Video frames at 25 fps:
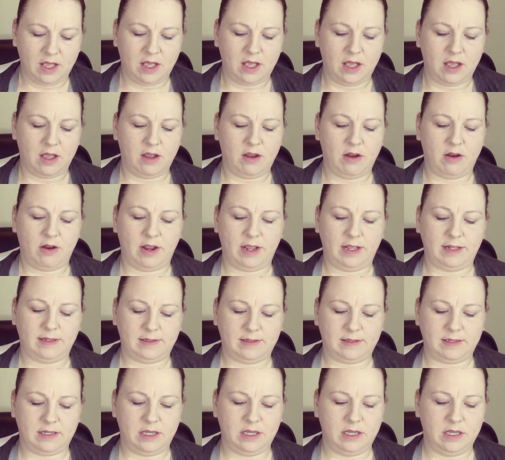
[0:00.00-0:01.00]

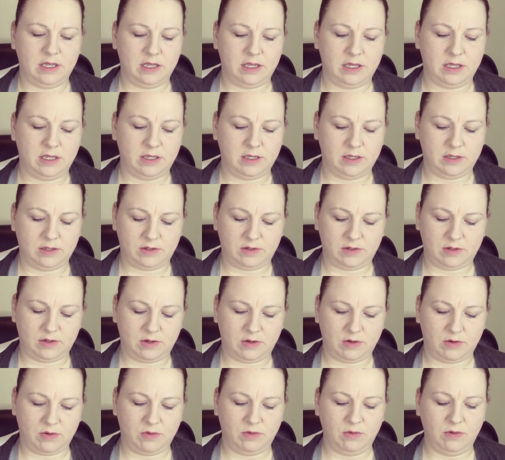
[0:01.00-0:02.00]
Alright,
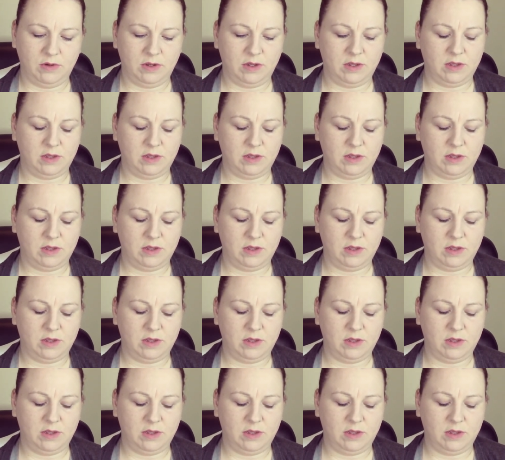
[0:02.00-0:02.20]
so